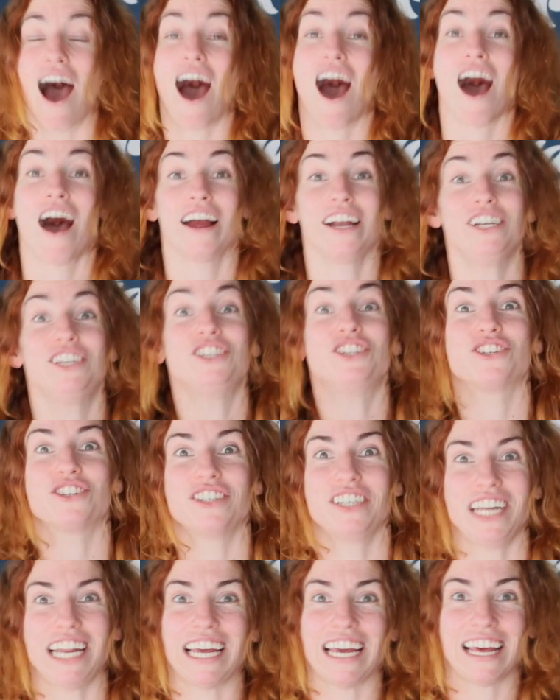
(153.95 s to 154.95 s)

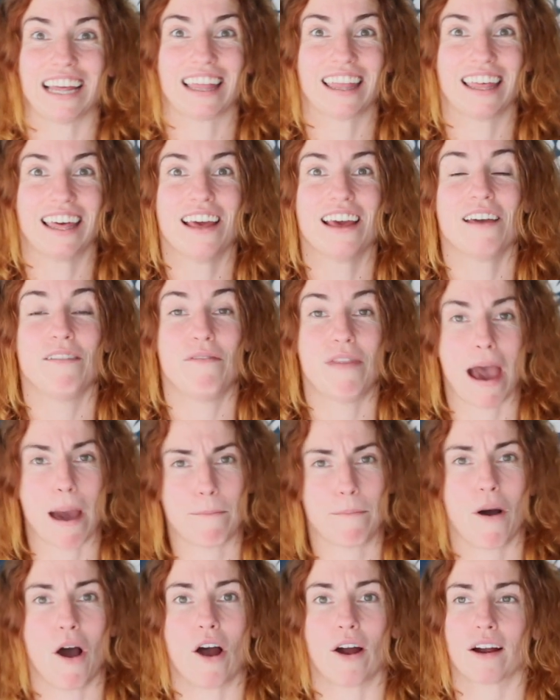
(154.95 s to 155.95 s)
underneath
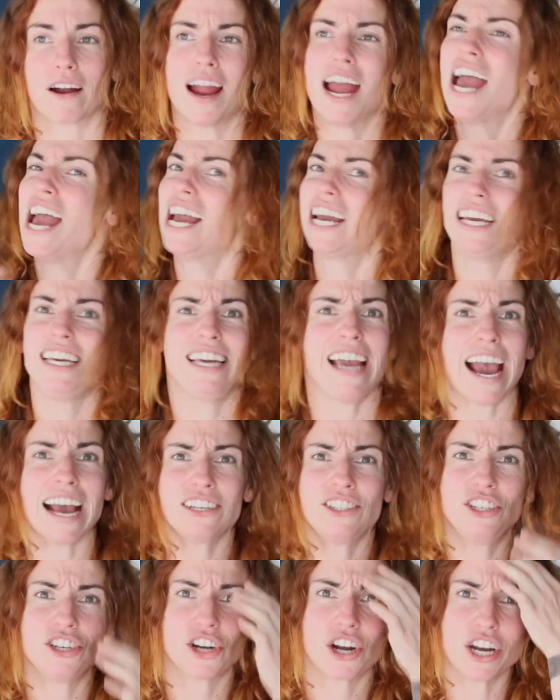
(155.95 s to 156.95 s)
that bar.
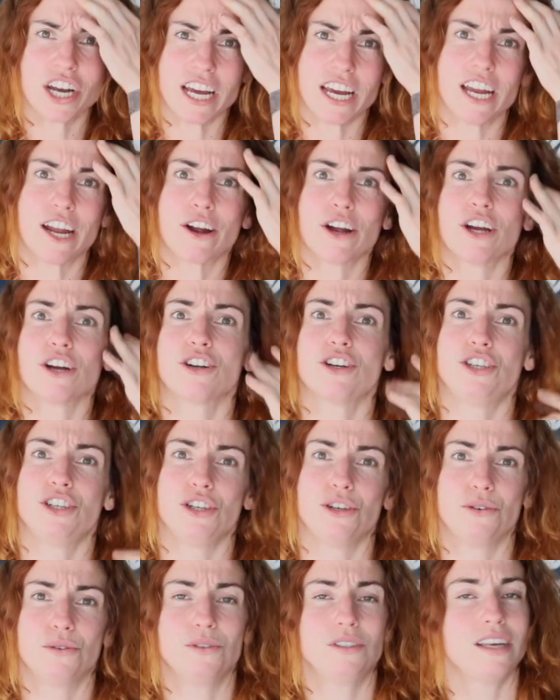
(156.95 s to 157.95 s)
Yes, you're going to hear your
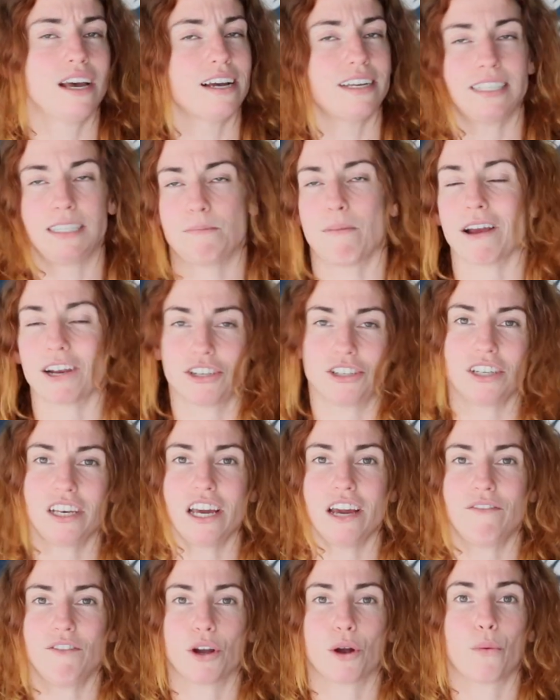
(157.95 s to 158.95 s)
shoes,
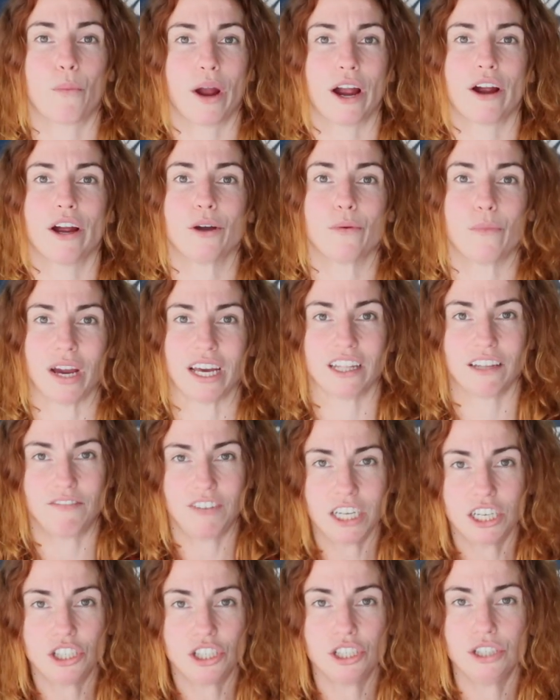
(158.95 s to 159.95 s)
especially if you're wearing
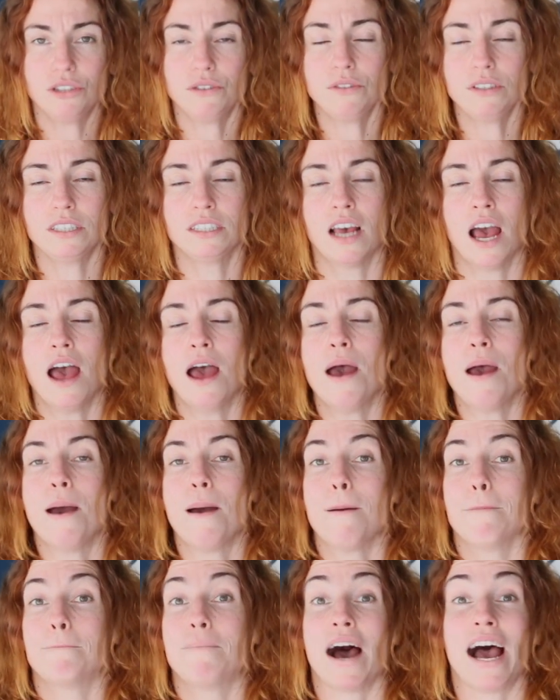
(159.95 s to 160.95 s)
weightlifting shoes.
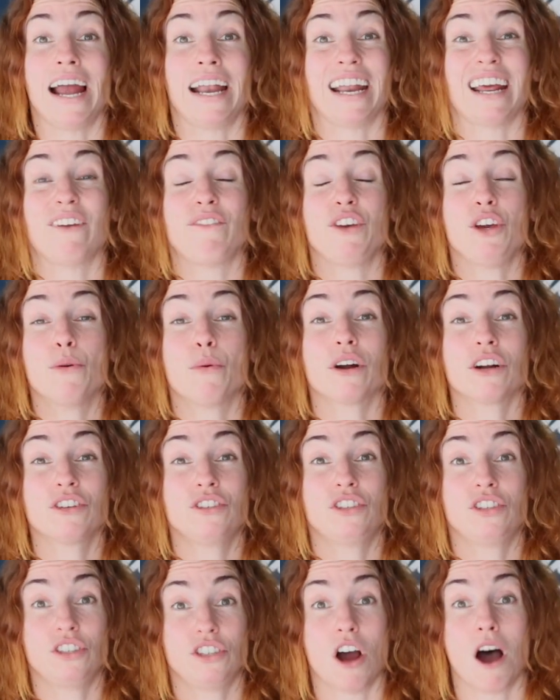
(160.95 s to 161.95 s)
But if you are
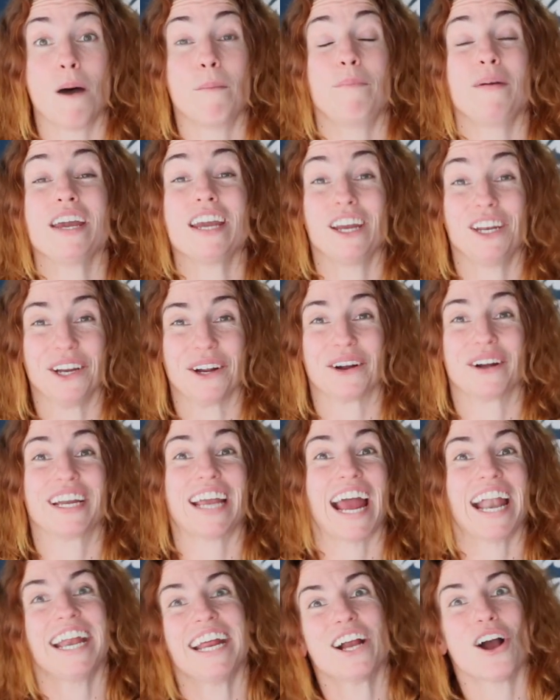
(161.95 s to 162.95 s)
stomping and you're
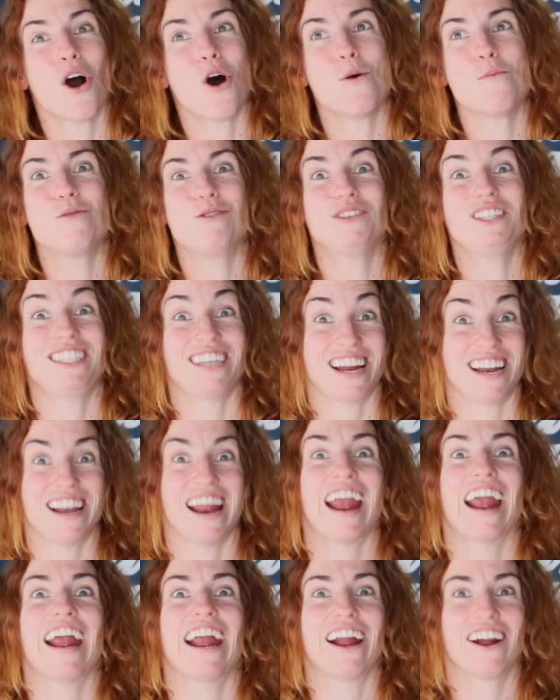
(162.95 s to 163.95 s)
getting almost an
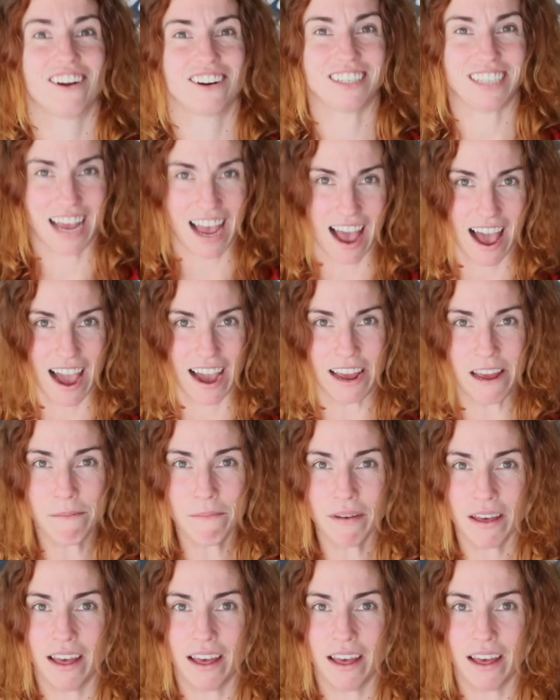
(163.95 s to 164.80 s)
air time,